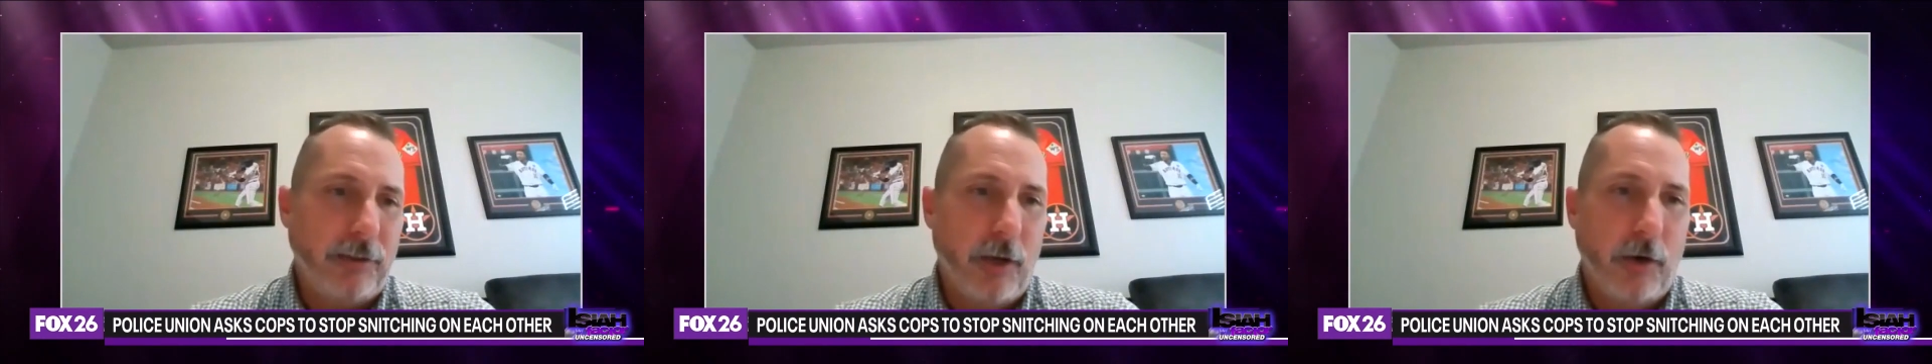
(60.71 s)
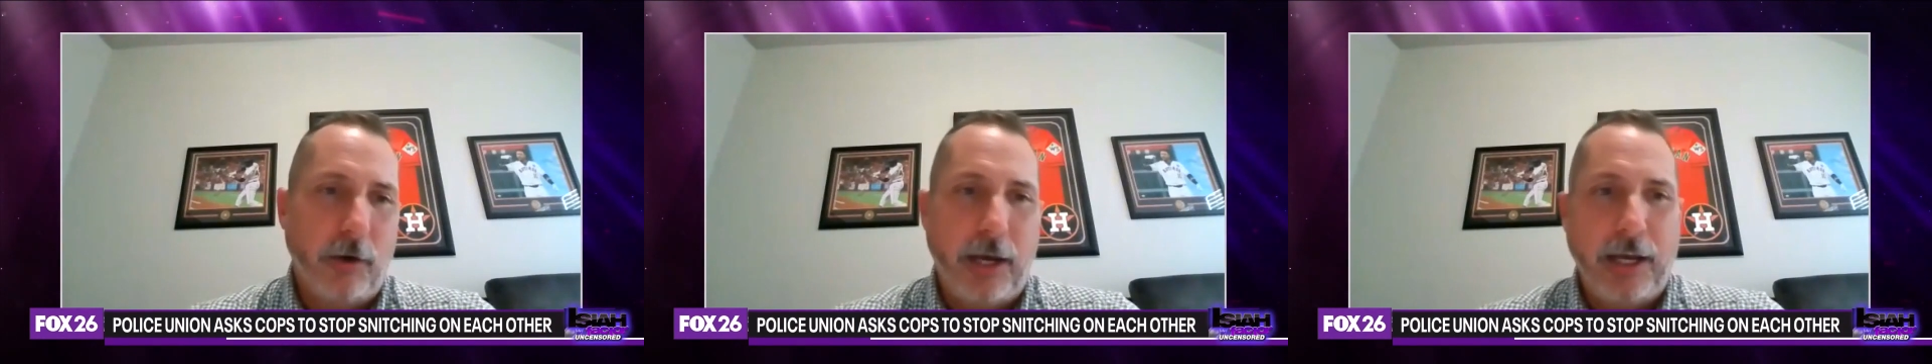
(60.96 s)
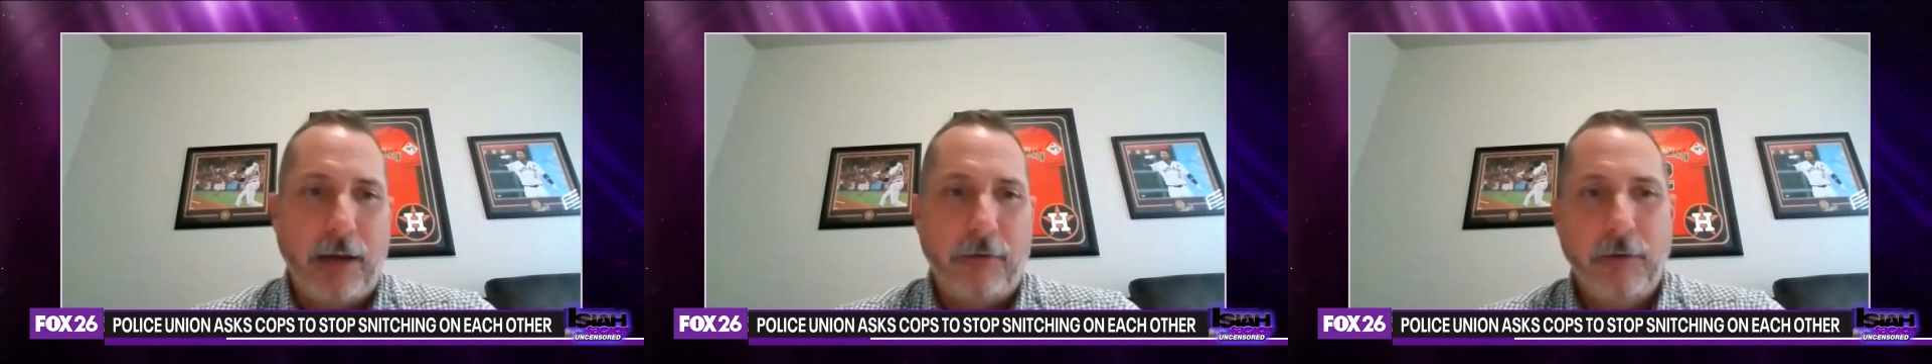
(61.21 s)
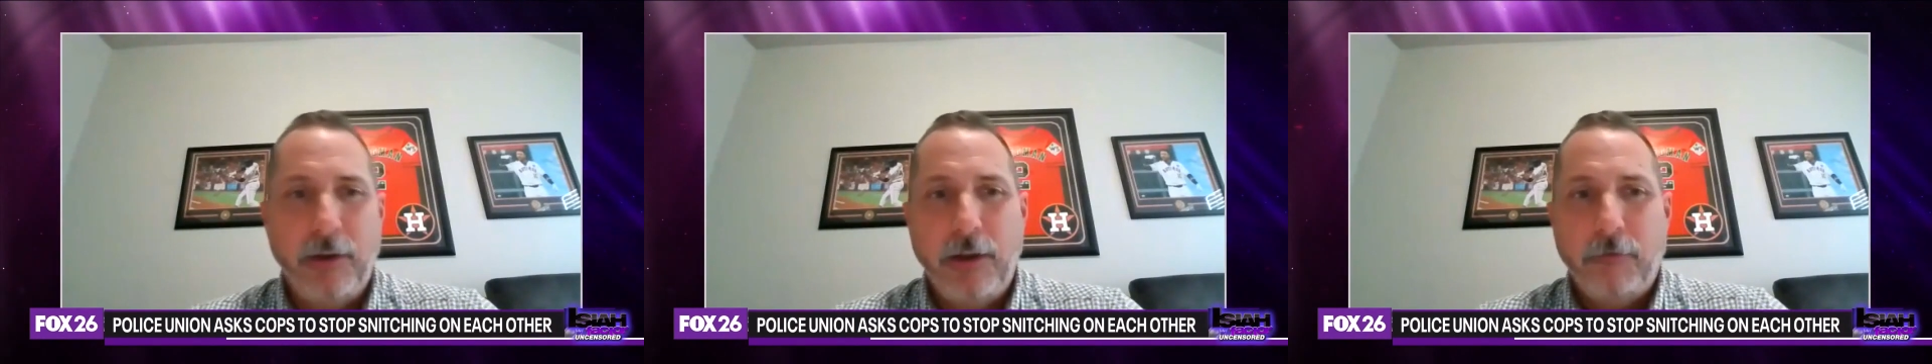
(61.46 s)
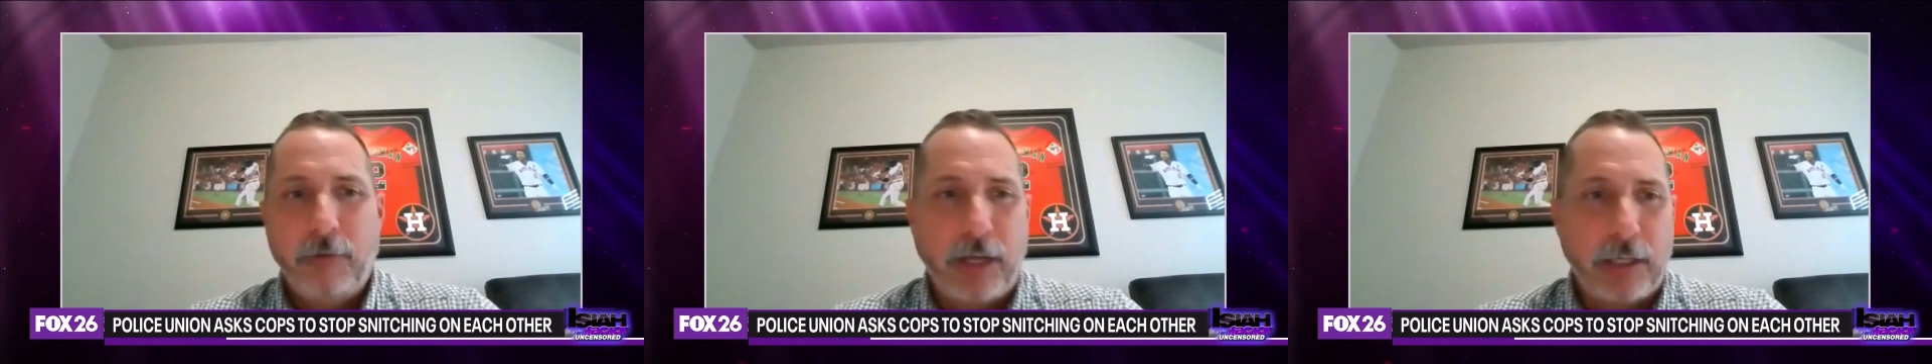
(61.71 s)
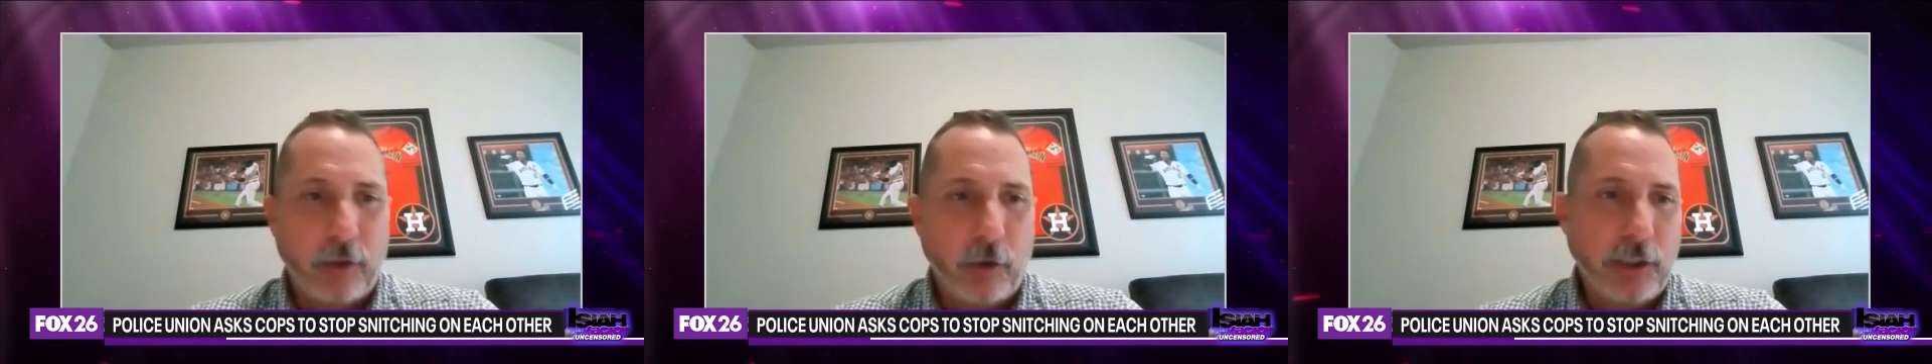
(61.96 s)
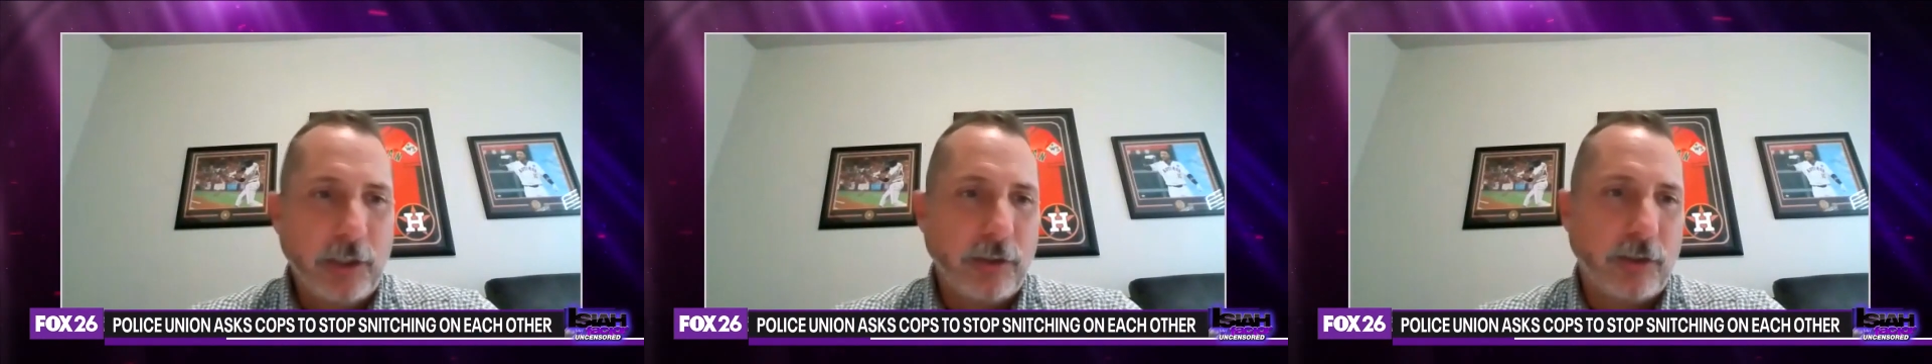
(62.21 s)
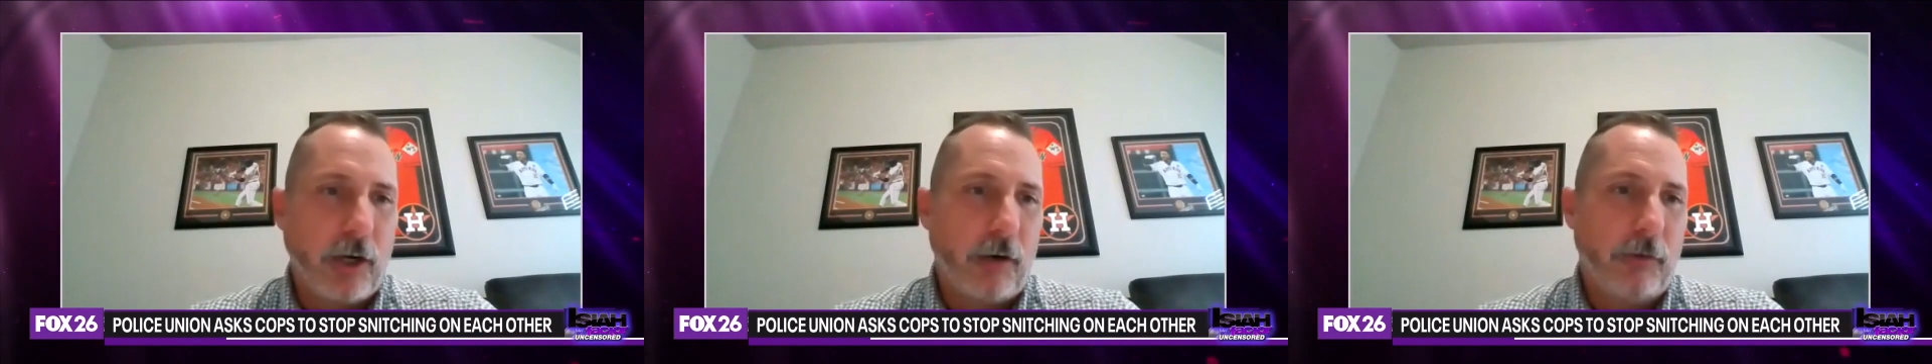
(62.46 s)
You know, hey, I forgot to go to in
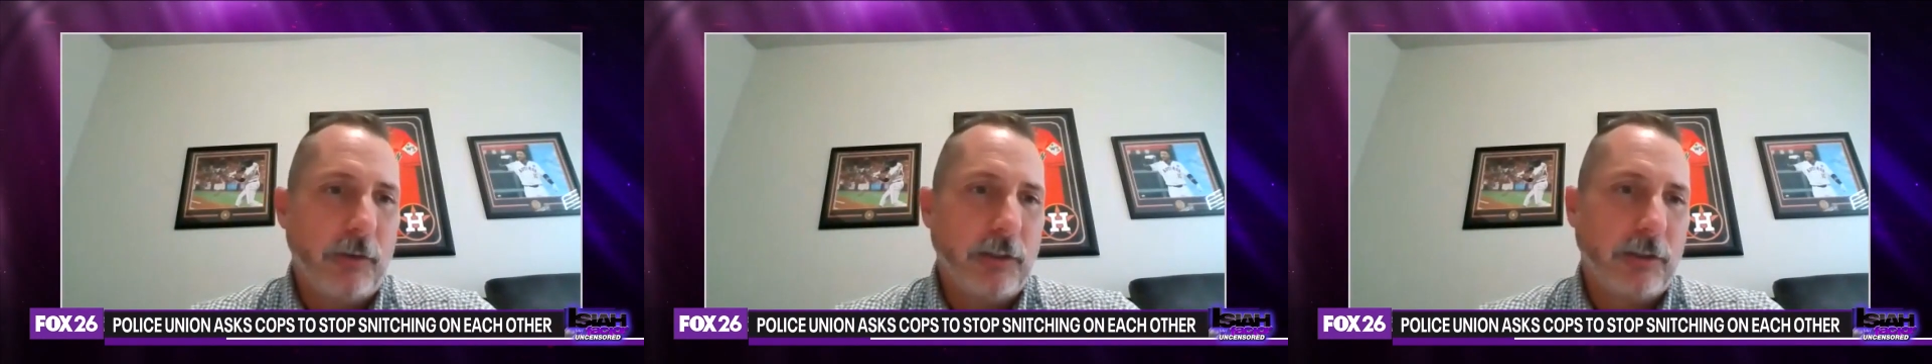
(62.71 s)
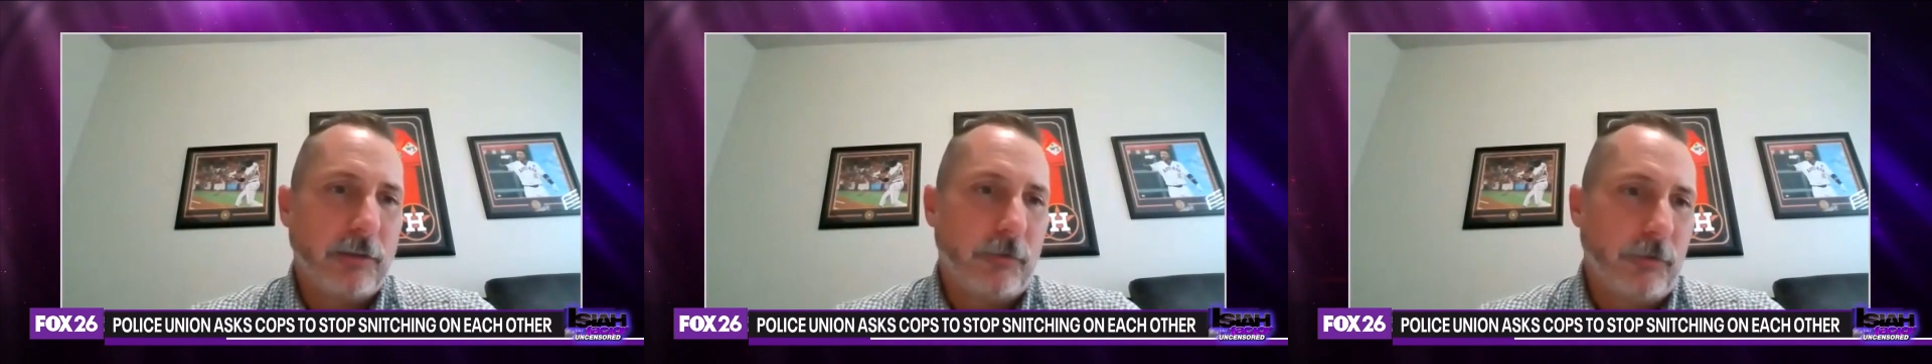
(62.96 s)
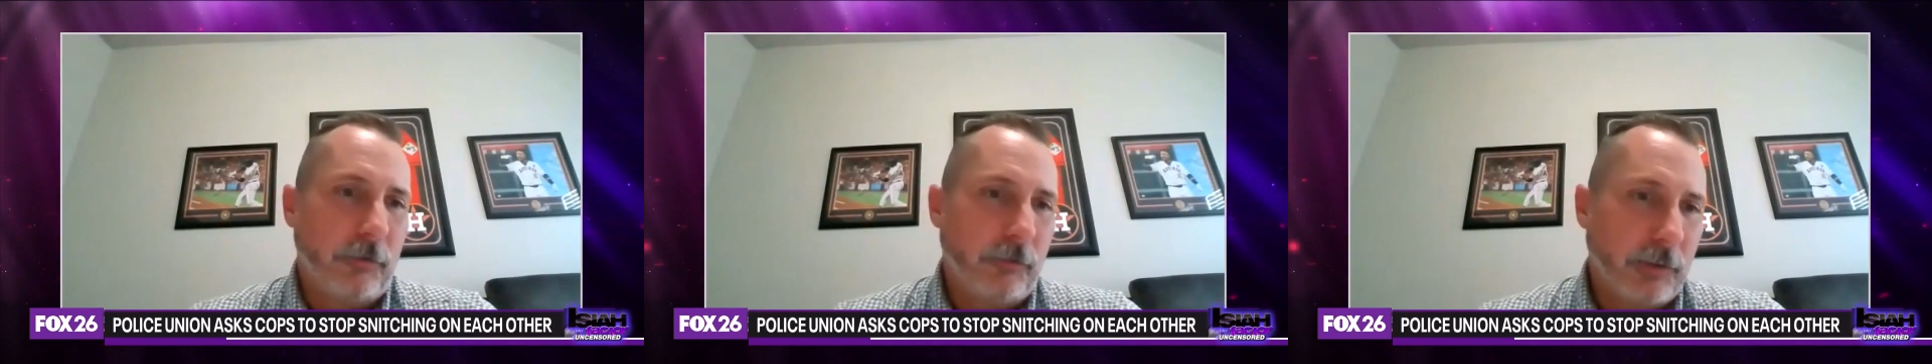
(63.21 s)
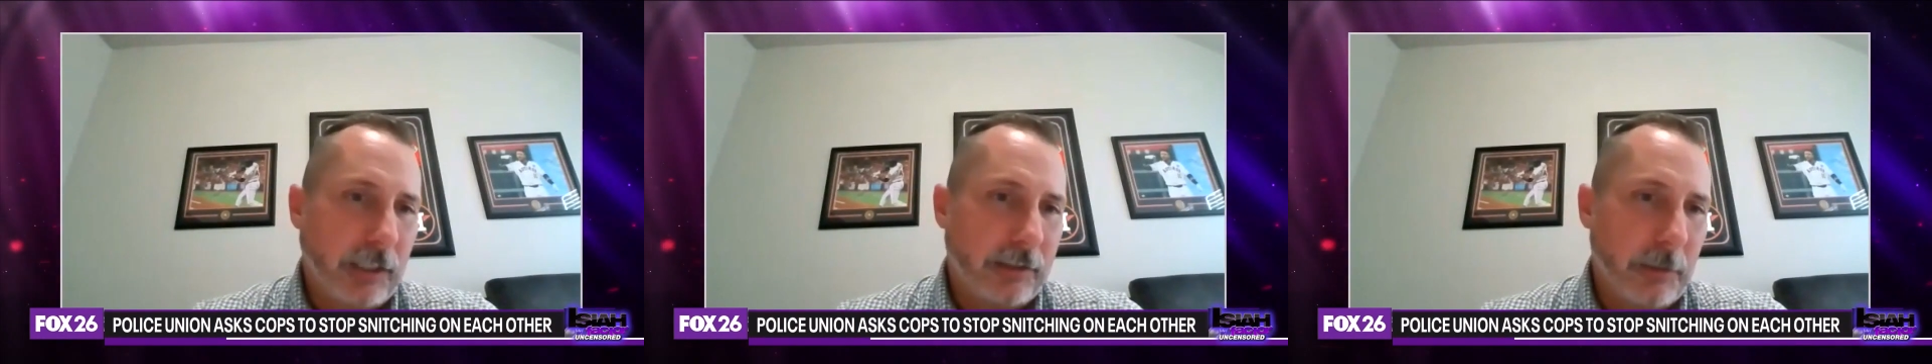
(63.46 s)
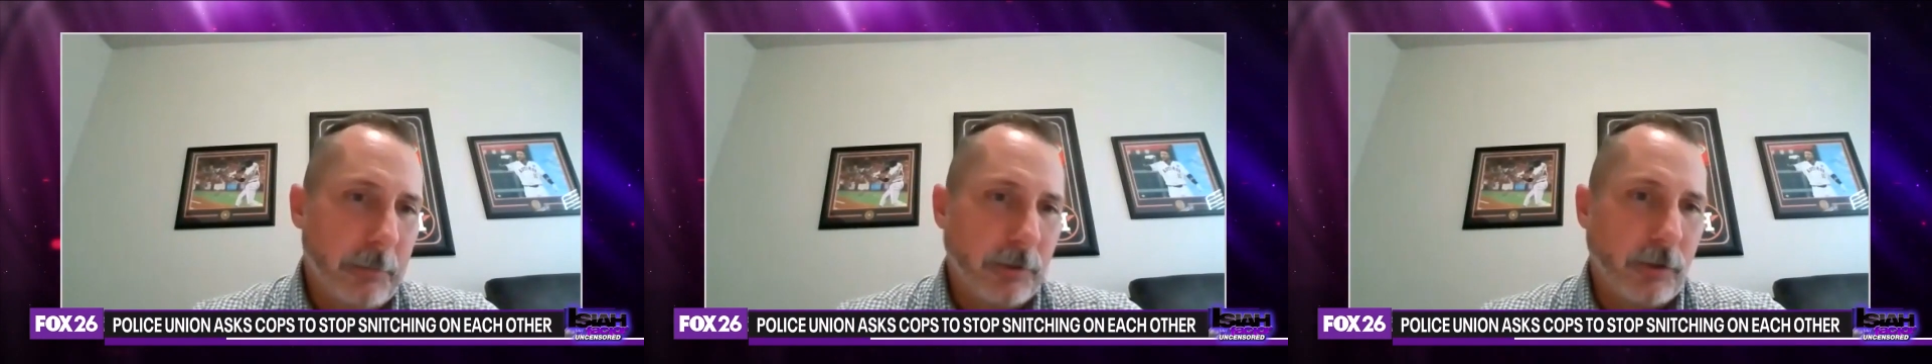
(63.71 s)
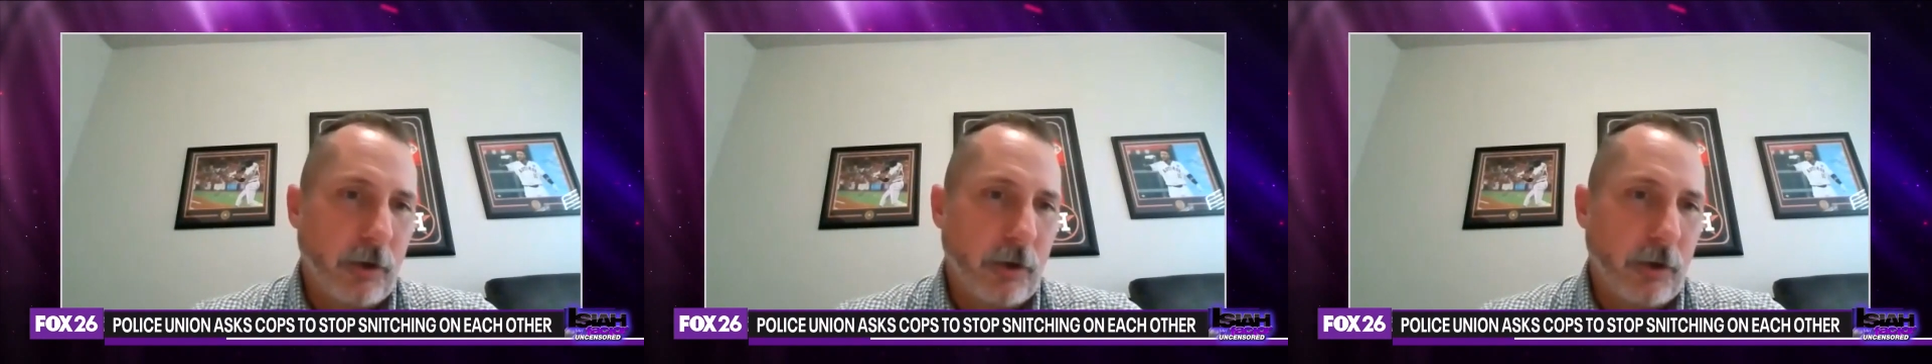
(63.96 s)
service, forgot to tell my